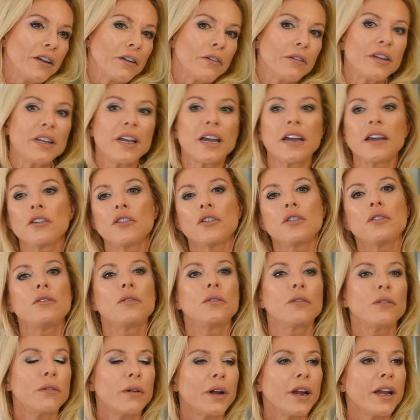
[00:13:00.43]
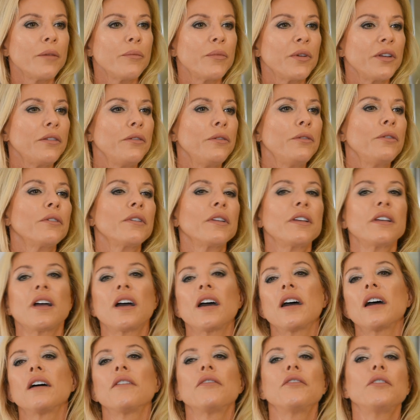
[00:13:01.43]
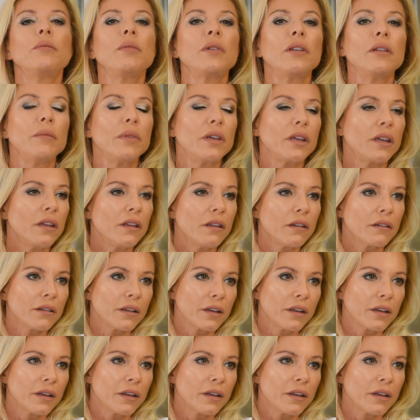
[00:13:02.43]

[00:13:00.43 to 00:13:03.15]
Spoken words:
You know, yeah, you look great, but you don't have to be in a bikini